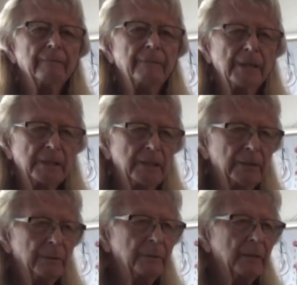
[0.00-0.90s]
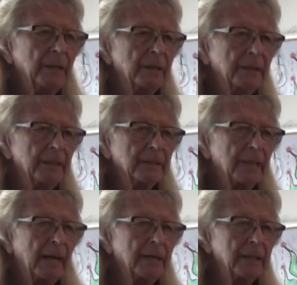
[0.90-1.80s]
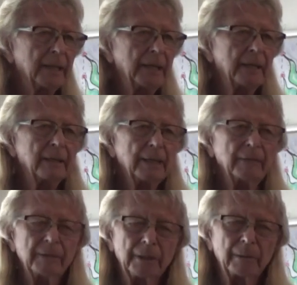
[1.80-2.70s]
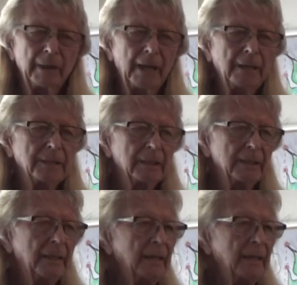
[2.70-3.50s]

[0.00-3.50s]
Vishnu is decidedly, even though ancient,